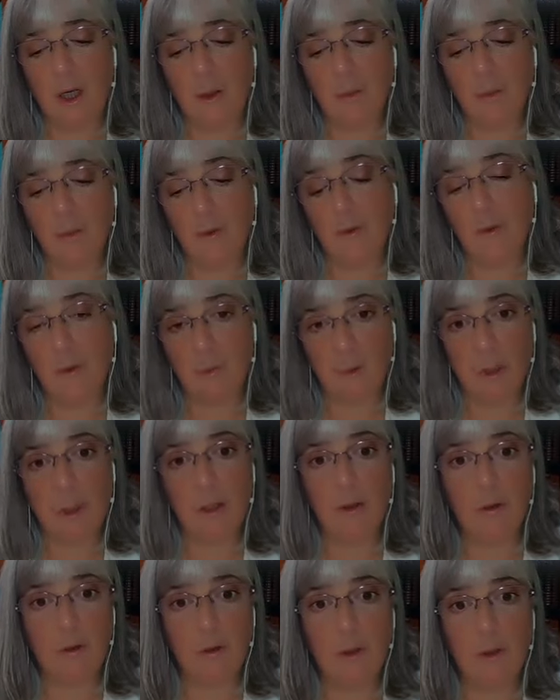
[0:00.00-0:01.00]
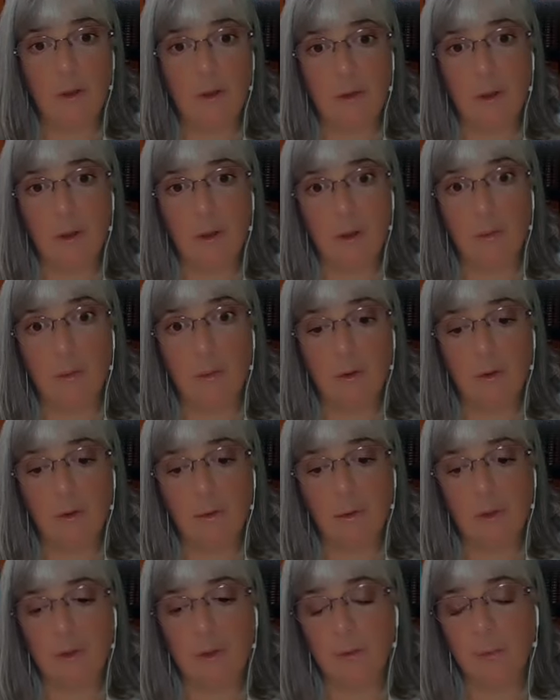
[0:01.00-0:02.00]
which is something else that I work
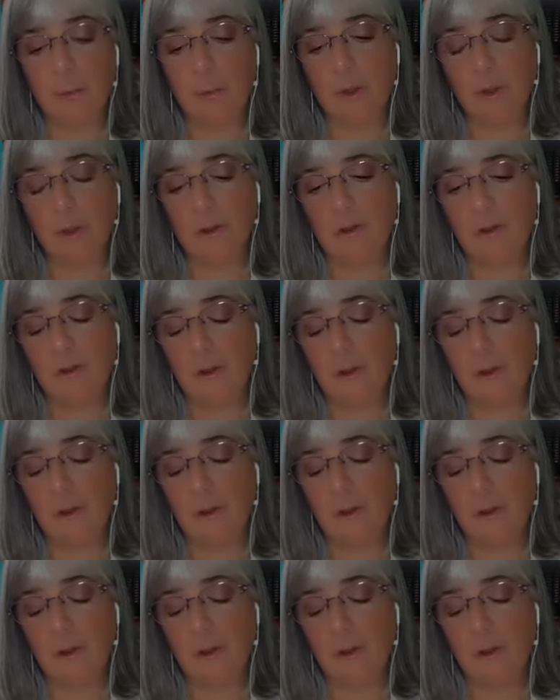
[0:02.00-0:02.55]
with. But